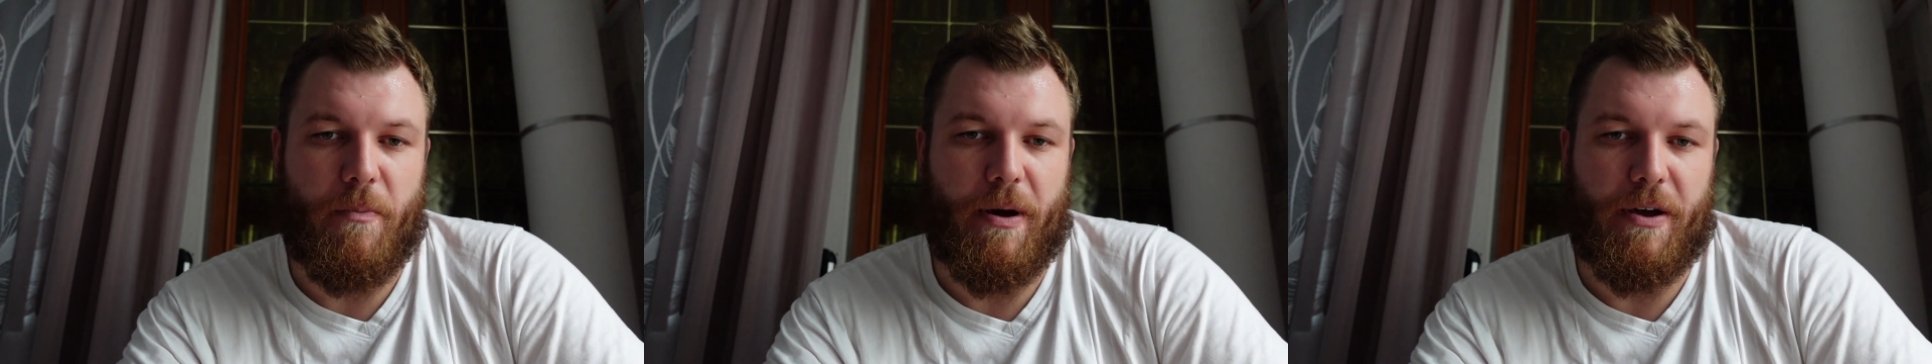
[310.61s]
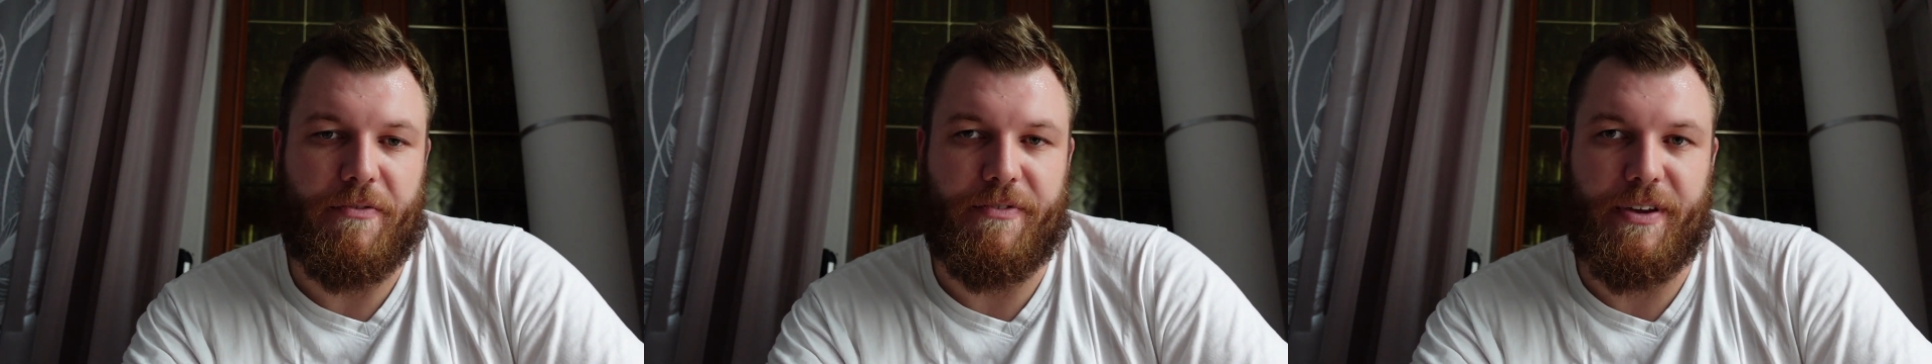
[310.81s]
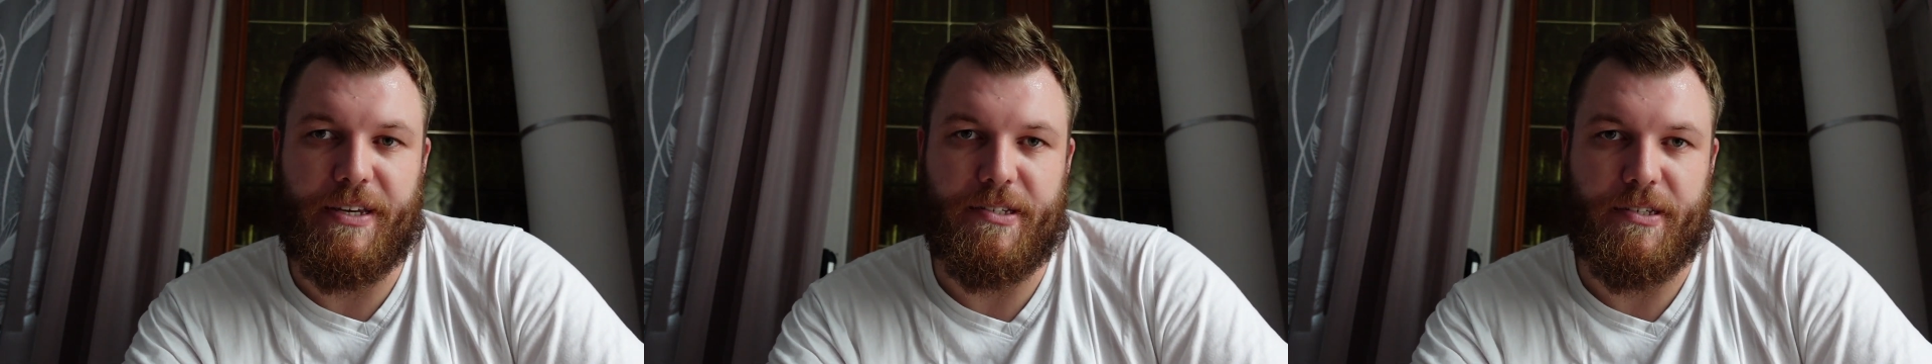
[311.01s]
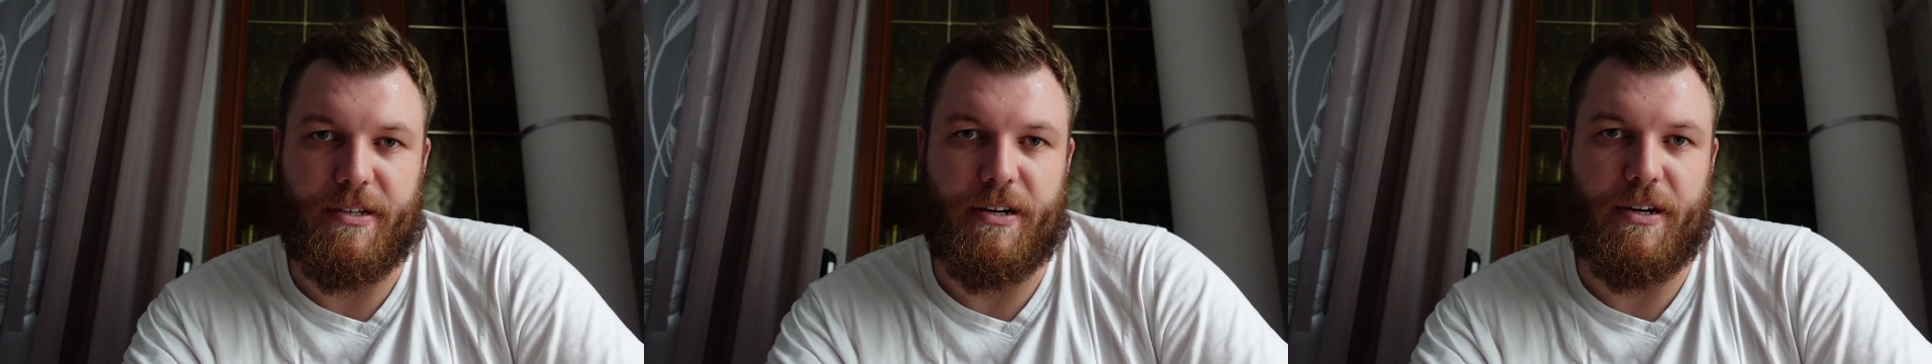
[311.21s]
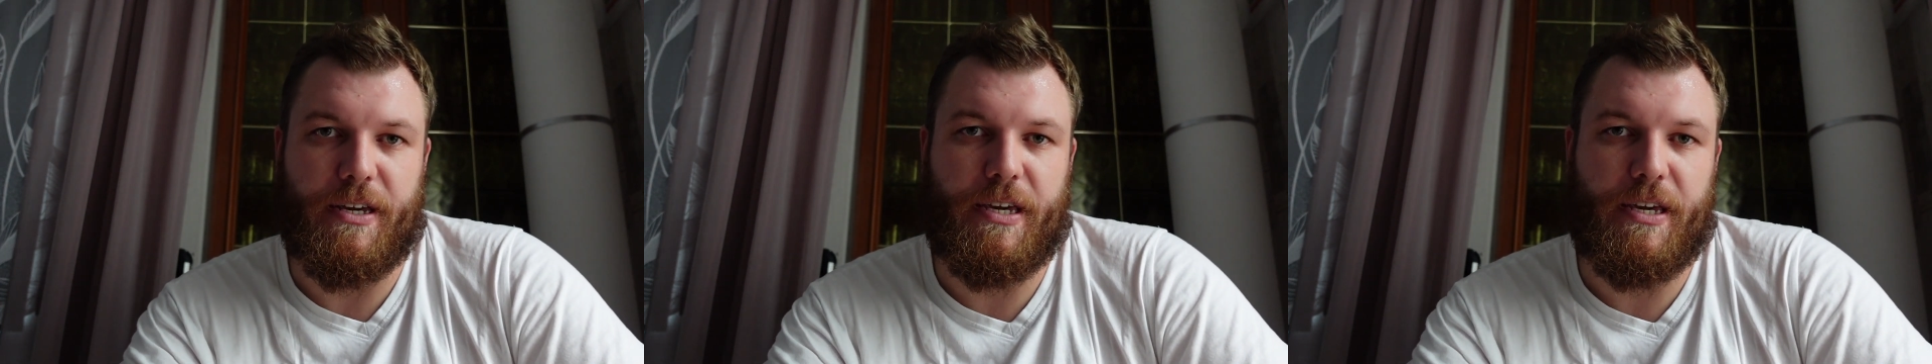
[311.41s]
my
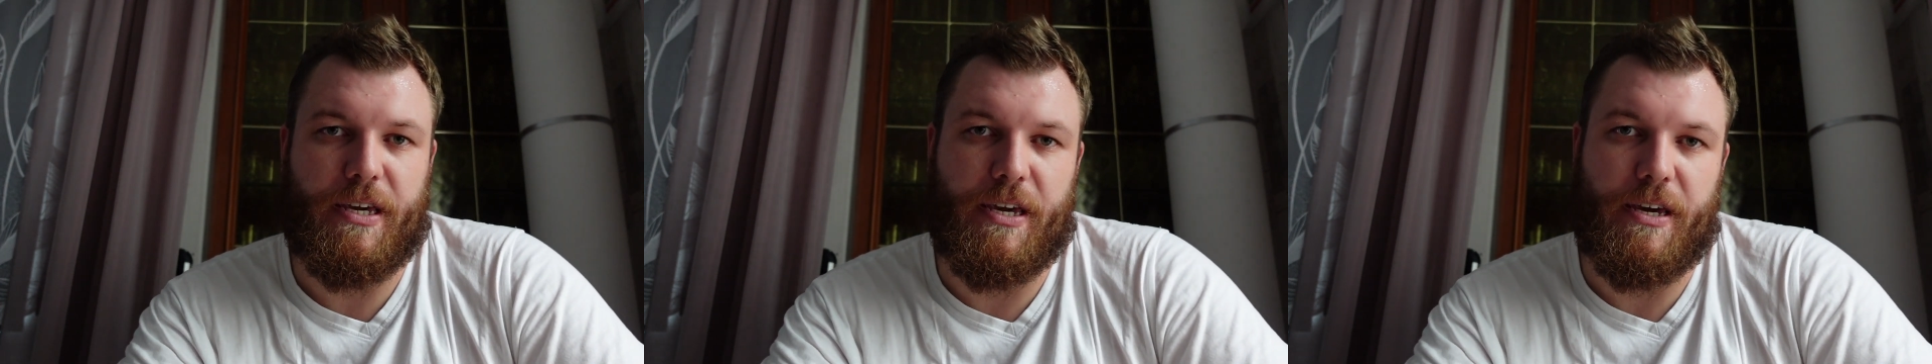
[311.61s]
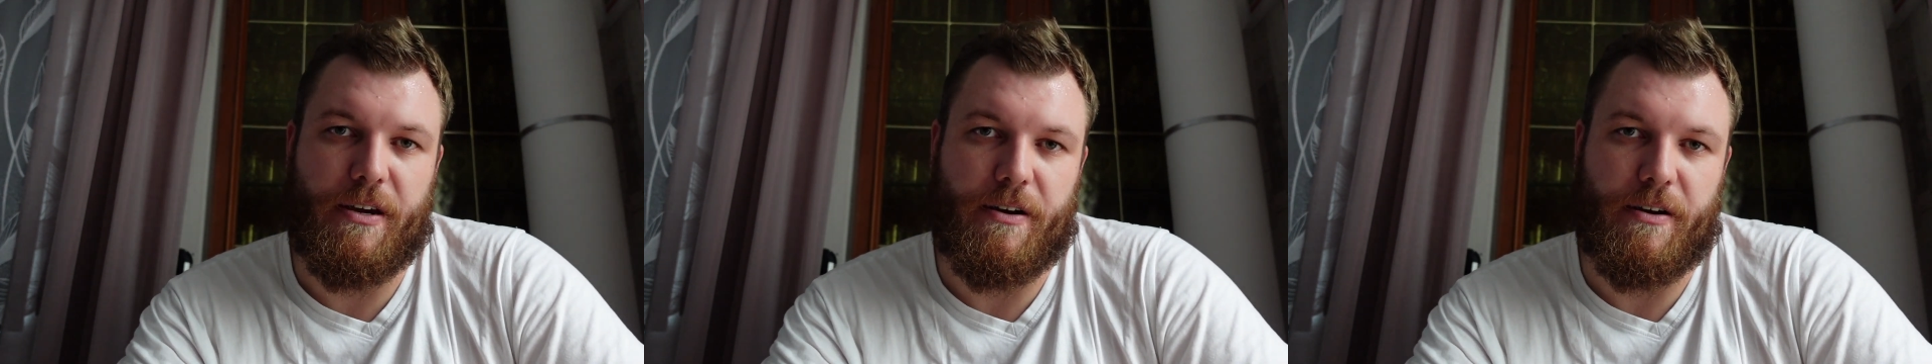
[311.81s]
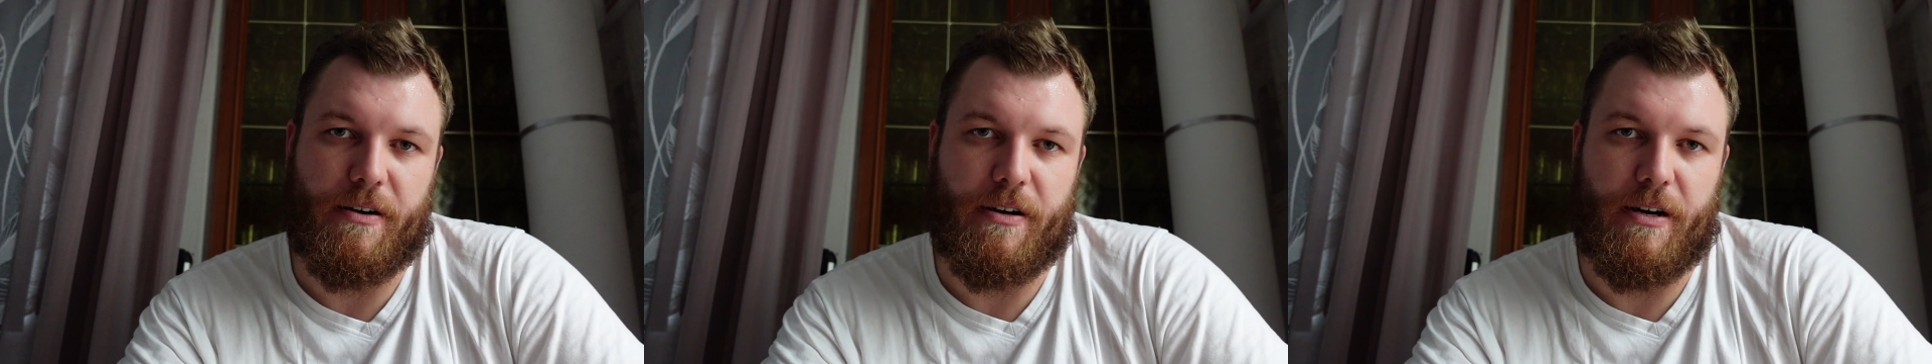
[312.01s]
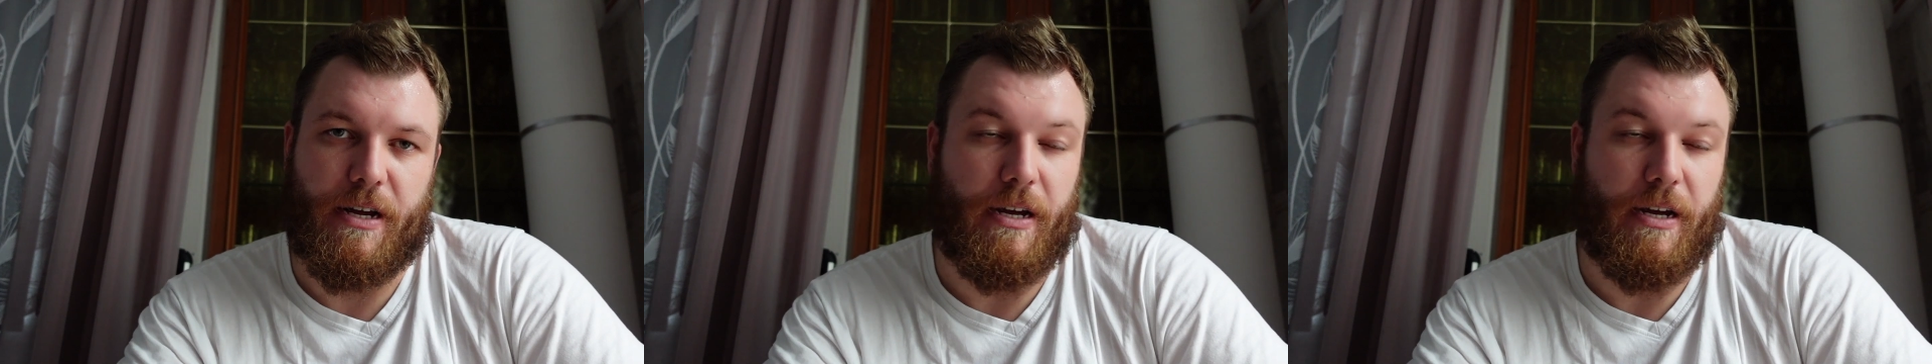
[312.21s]
visa here